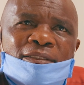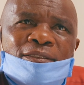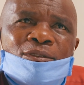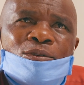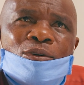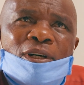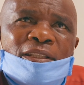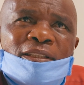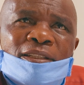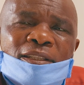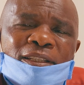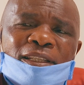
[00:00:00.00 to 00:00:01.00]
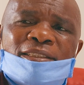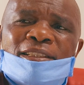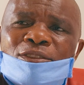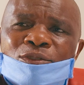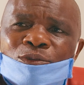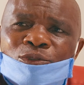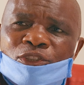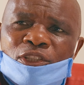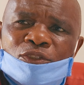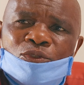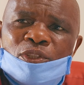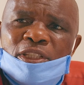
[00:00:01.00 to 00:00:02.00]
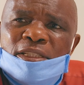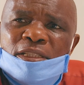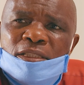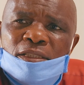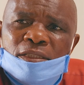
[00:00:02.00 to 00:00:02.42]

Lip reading: no one has a solution to it.